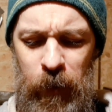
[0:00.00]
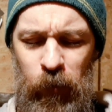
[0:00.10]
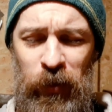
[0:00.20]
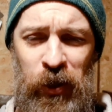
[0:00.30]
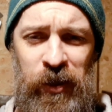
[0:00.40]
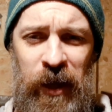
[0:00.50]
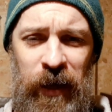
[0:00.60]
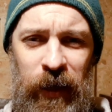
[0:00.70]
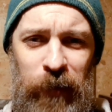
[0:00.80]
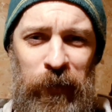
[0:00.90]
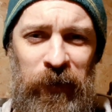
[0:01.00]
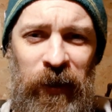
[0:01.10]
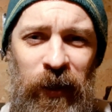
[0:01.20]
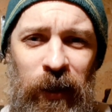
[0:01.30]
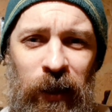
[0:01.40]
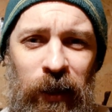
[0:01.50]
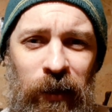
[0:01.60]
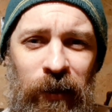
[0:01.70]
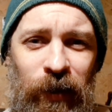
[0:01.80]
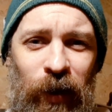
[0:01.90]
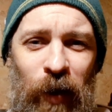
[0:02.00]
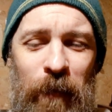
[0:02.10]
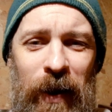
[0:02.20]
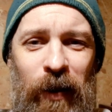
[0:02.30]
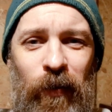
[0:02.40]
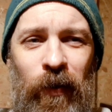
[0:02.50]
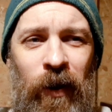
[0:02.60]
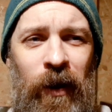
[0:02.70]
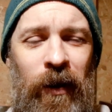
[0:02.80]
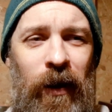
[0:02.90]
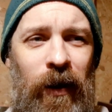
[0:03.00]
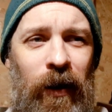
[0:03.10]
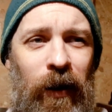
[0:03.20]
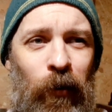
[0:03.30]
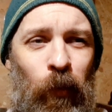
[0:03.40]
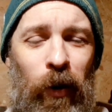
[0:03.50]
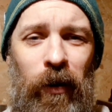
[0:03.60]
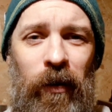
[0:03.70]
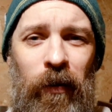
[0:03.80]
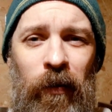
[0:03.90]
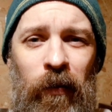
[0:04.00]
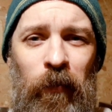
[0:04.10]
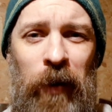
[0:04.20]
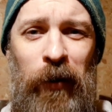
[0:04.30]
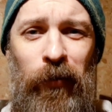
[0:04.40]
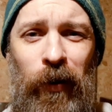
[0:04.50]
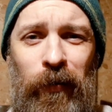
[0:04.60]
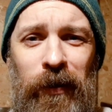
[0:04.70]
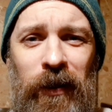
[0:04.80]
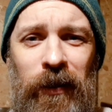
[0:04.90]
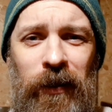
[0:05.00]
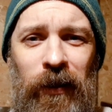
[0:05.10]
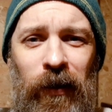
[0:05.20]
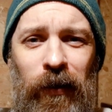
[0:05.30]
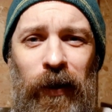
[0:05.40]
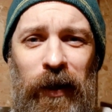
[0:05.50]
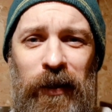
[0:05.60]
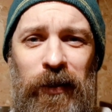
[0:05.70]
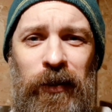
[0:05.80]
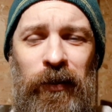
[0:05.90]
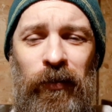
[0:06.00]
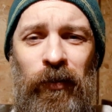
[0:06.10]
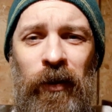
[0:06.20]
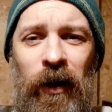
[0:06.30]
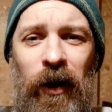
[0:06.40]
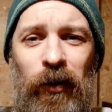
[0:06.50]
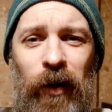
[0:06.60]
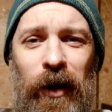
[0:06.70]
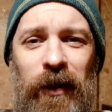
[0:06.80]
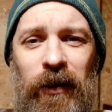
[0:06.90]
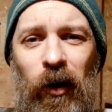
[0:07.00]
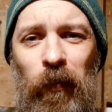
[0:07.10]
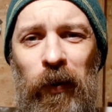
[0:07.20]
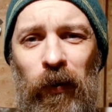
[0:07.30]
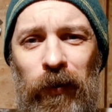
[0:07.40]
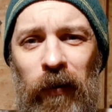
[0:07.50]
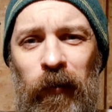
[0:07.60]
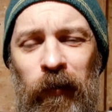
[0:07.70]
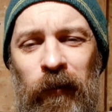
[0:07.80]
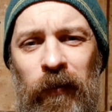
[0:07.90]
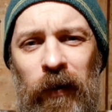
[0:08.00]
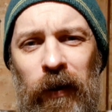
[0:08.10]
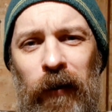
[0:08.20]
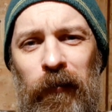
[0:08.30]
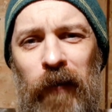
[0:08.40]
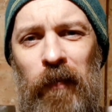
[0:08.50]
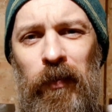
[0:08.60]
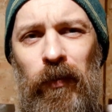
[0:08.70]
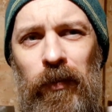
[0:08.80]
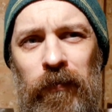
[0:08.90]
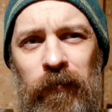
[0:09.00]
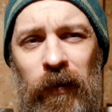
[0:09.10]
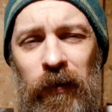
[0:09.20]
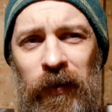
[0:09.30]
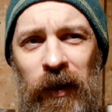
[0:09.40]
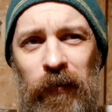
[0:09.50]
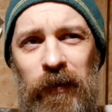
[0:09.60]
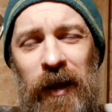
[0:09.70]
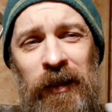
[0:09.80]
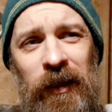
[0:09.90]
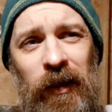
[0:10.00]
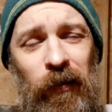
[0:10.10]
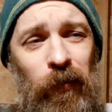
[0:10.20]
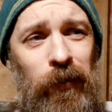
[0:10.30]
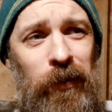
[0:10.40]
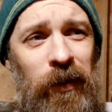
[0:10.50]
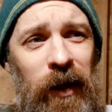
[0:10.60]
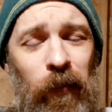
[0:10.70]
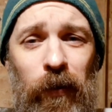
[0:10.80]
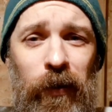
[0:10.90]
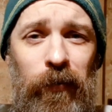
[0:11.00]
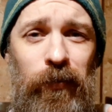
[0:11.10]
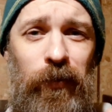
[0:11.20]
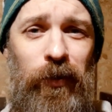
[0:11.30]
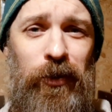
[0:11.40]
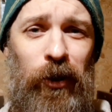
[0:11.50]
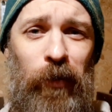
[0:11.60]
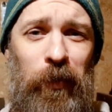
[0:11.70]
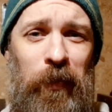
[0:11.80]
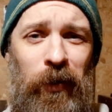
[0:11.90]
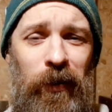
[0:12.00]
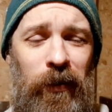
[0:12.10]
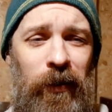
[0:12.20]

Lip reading: which then had me thinking about what Ben Crow did on his great guitar build off fretboard. I think it was actually, no, it wasn't that one, it was with the Cyberpunk